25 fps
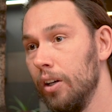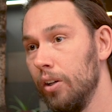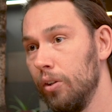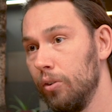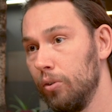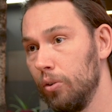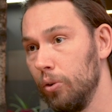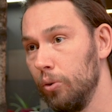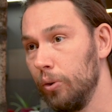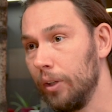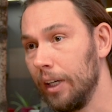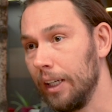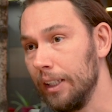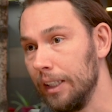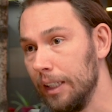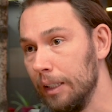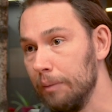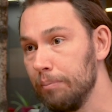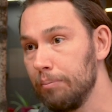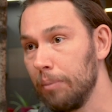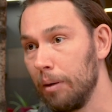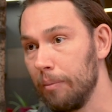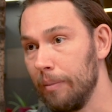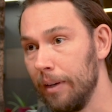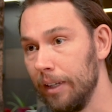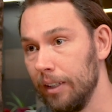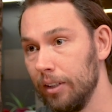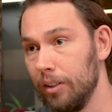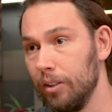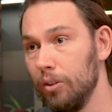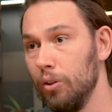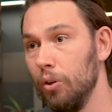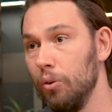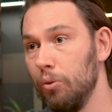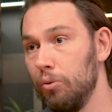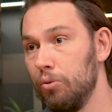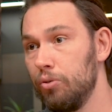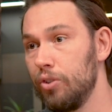so you can implement
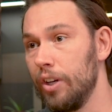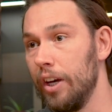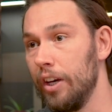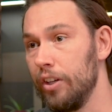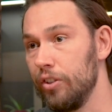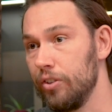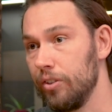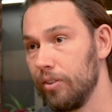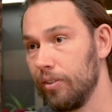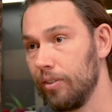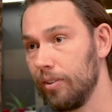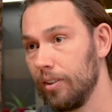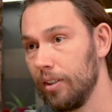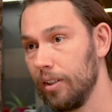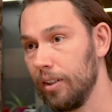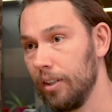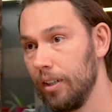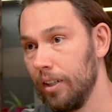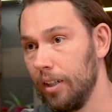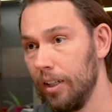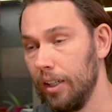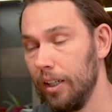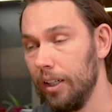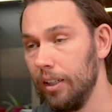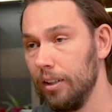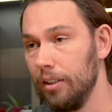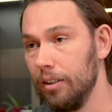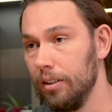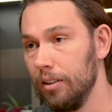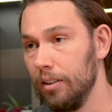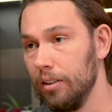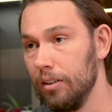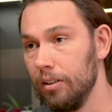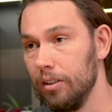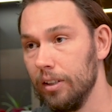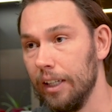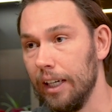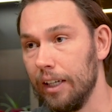those changes in
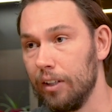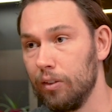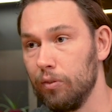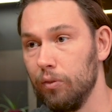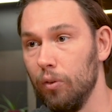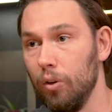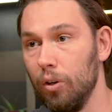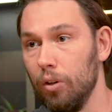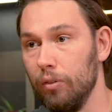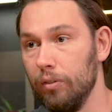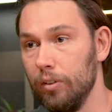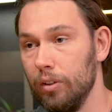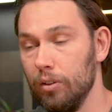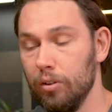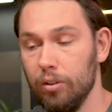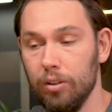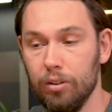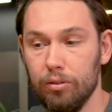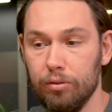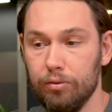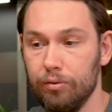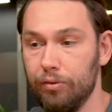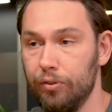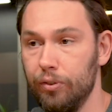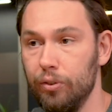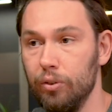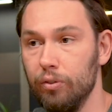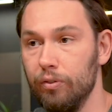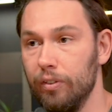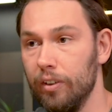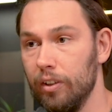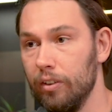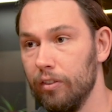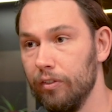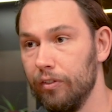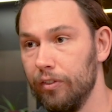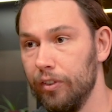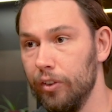the next following few
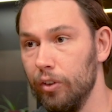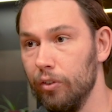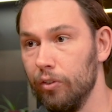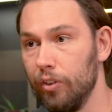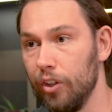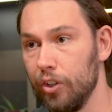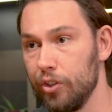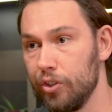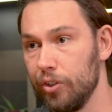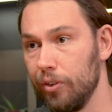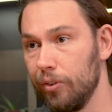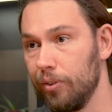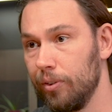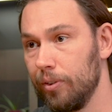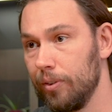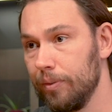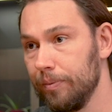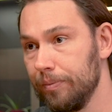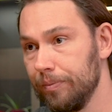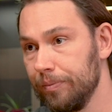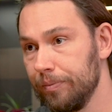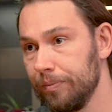versions.